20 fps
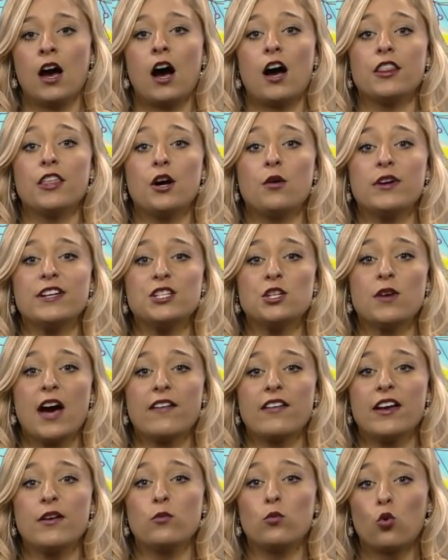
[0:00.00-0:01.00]
Although we do
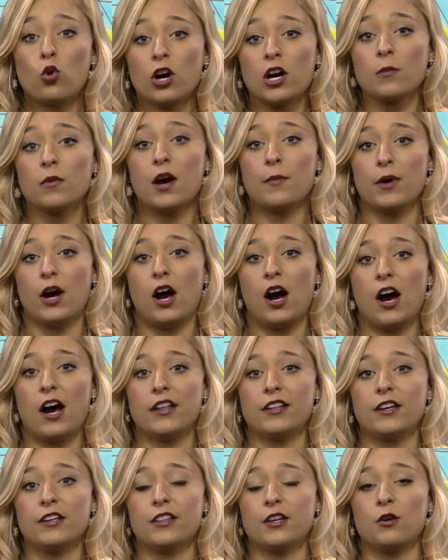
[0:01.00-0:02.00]
have a warm-up
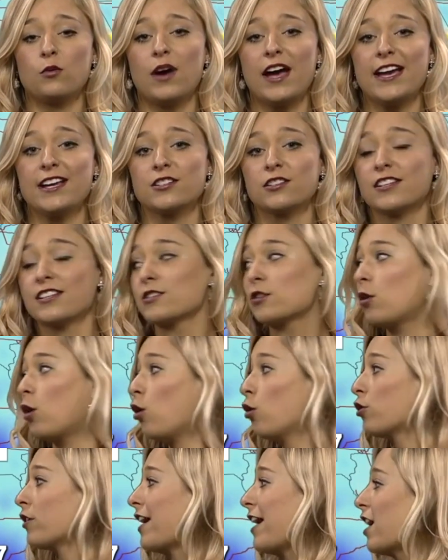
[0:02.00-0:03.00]
on the way, so this
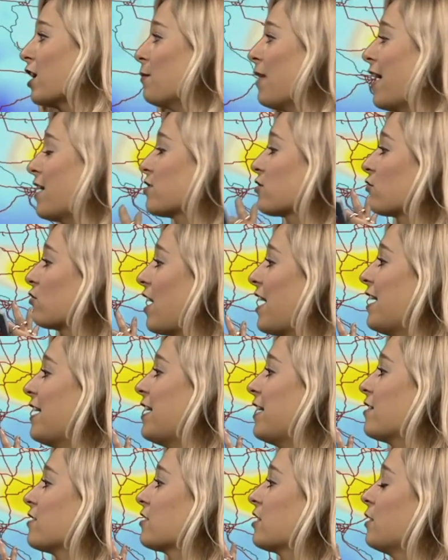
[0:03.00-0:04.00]
colder air mass right
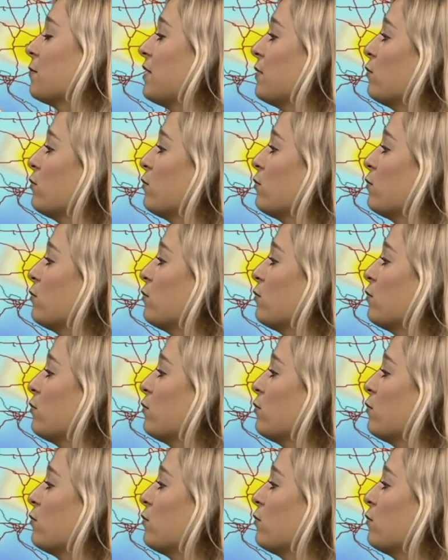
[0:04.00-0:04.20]
here is going to be